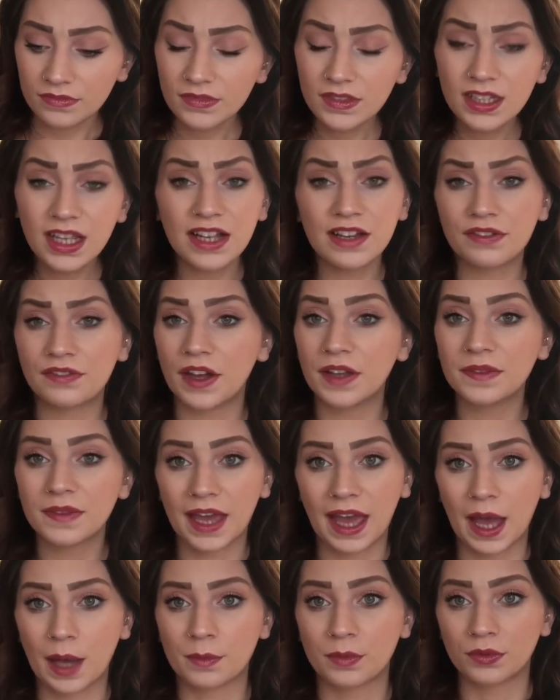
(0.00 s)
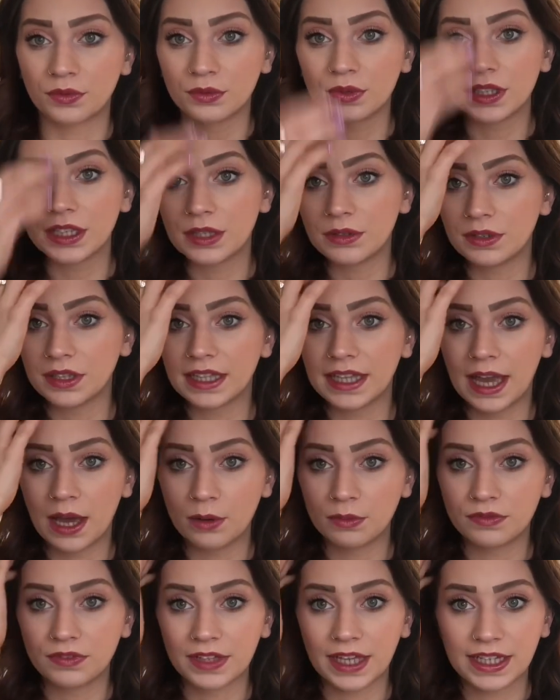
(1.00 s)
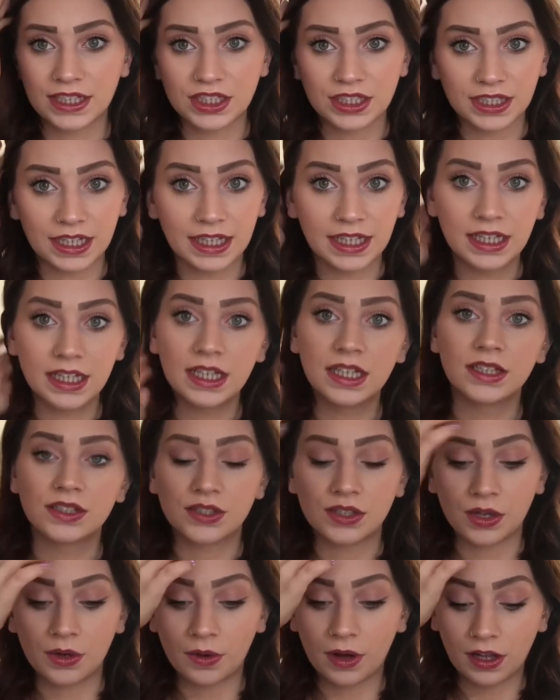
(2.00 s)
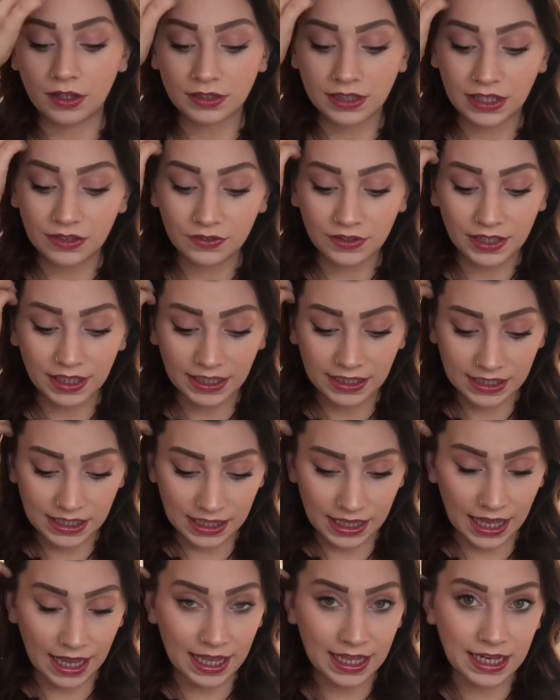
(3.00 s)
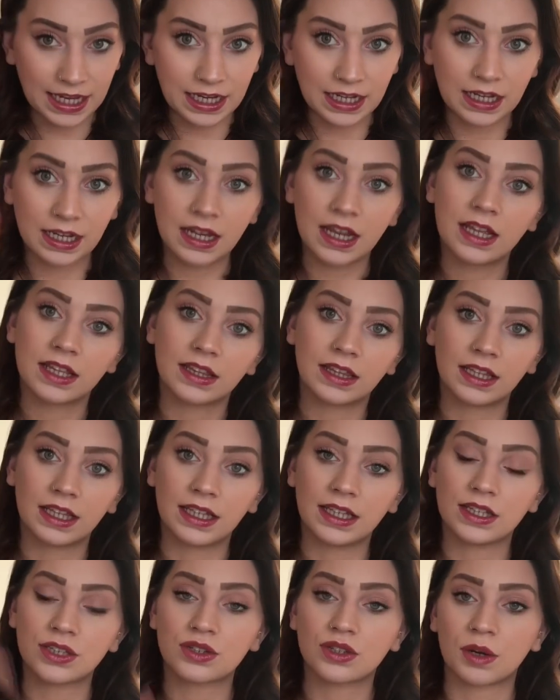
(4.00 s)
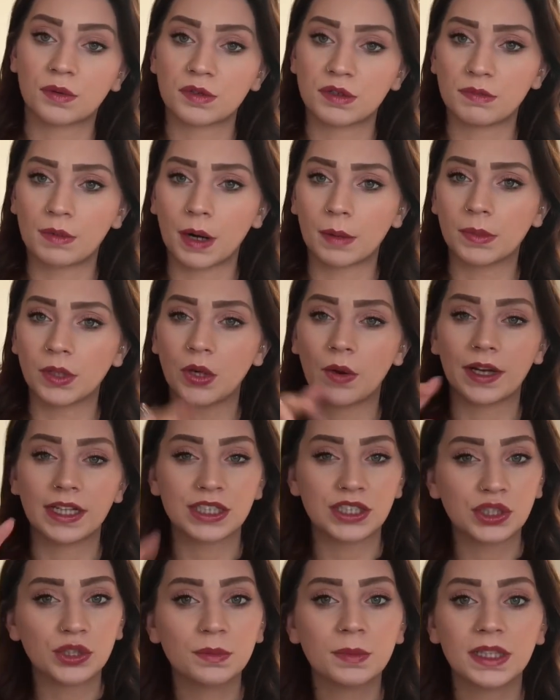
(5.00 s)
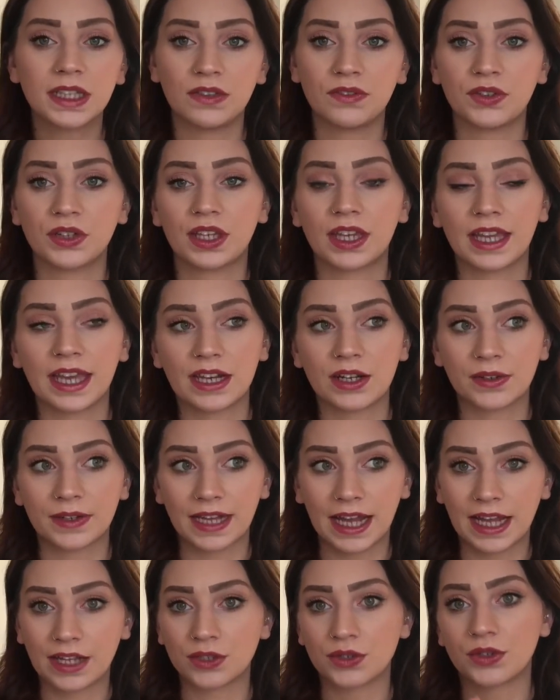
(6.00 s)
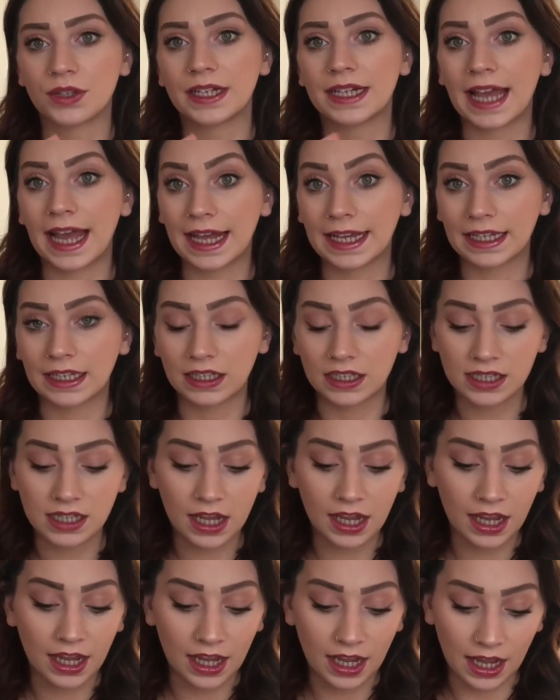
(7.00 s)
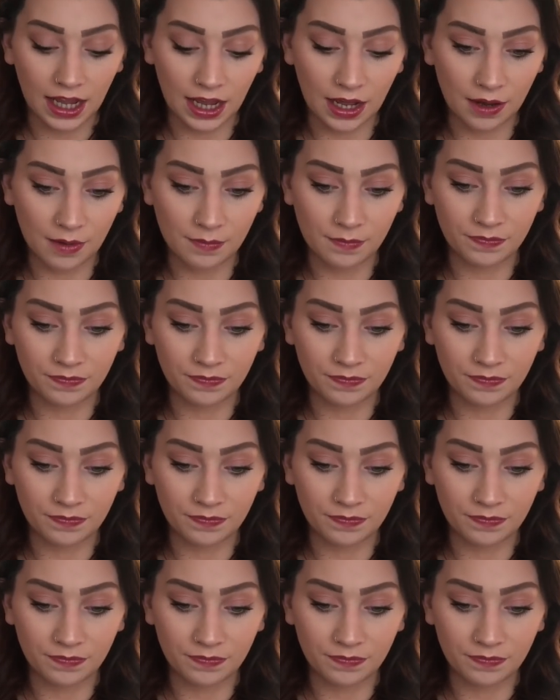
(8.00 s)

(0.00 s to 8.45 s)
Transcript: I found the app really, really helpful actually. So I'll leave a link to that in the description bar below. I do believe you can get it on Android and